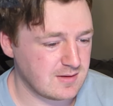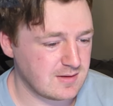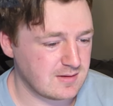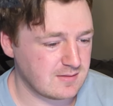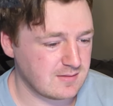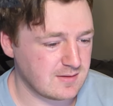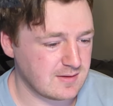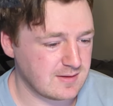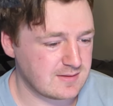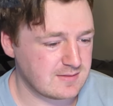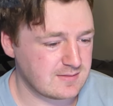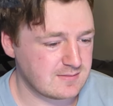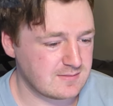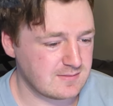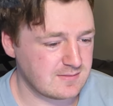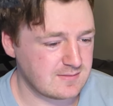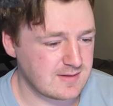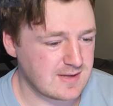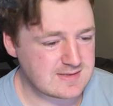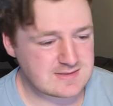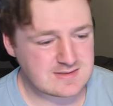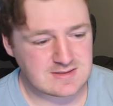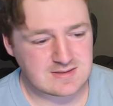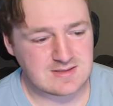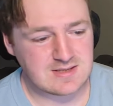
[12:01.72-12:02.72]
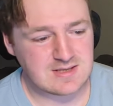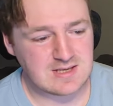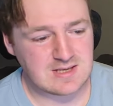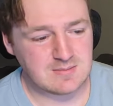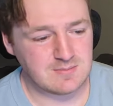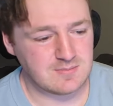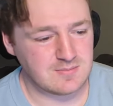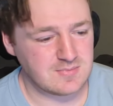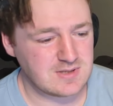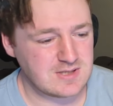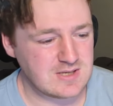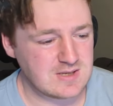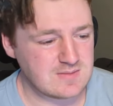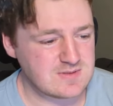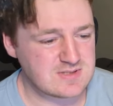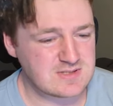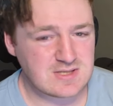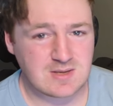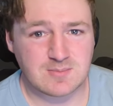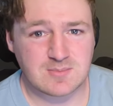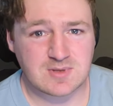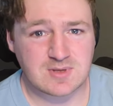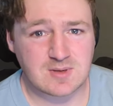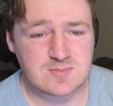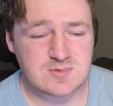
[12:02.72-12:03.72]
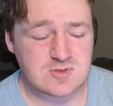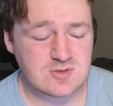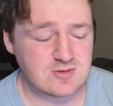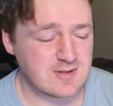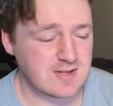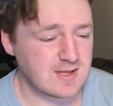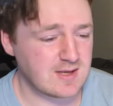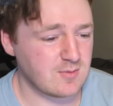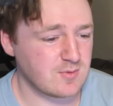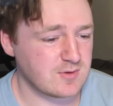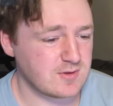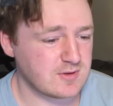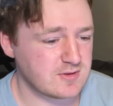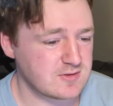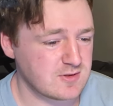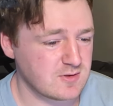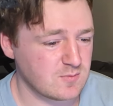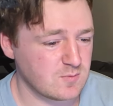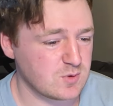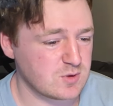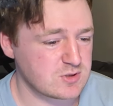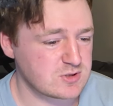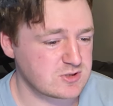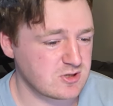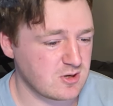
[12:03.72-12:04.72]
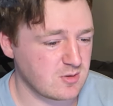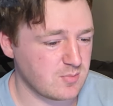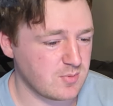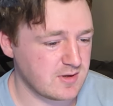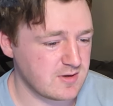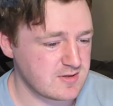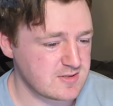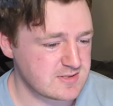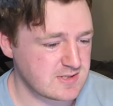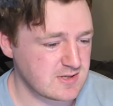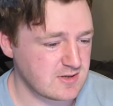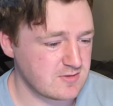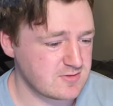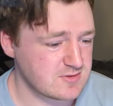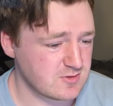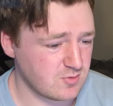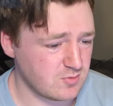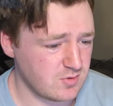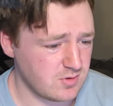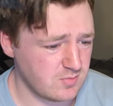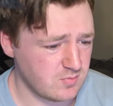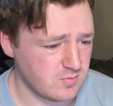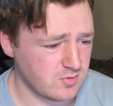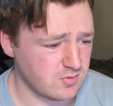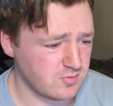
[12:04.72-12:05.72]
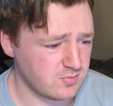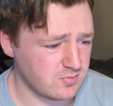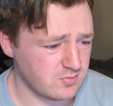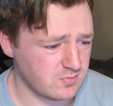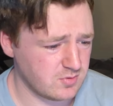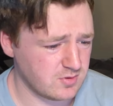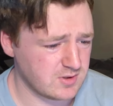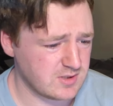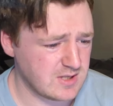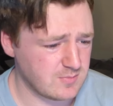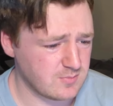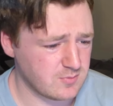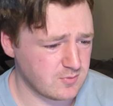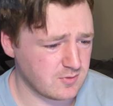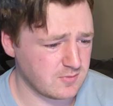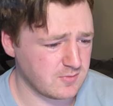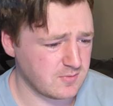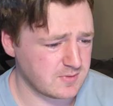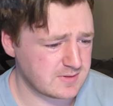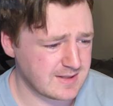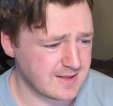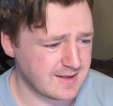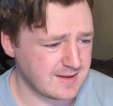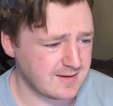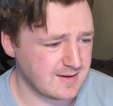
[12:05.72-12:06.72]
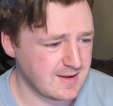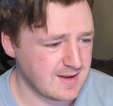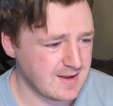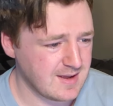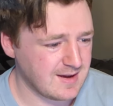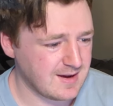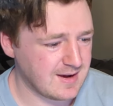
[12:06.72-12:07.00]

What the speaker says: Like as a team, teams sometimes do that when their star player's out. So we'll keep rolling with that.